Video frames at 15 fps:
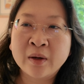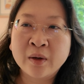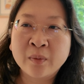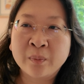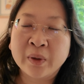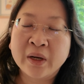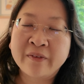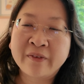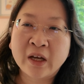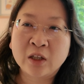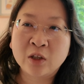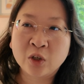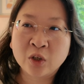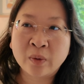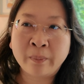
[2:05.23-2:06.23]
But if I
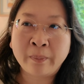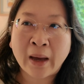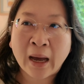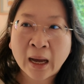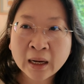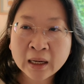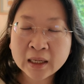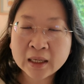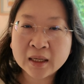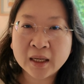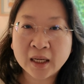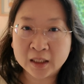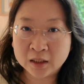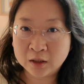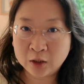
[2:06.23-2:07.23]
look back
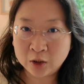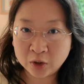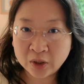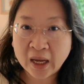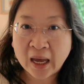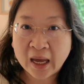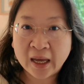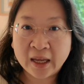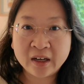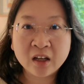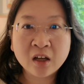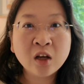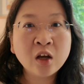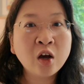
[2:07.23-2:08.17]
and look at